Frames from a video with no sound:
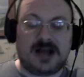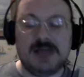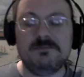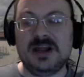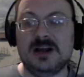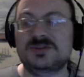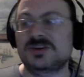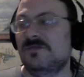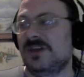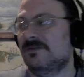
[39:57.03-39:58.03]
I pick up
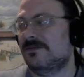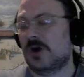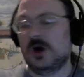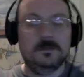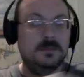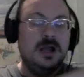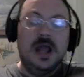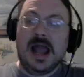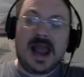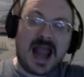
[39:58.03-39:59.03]
something from
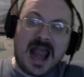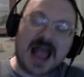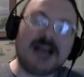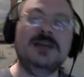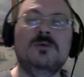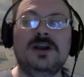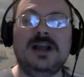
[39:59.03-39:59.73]
anyone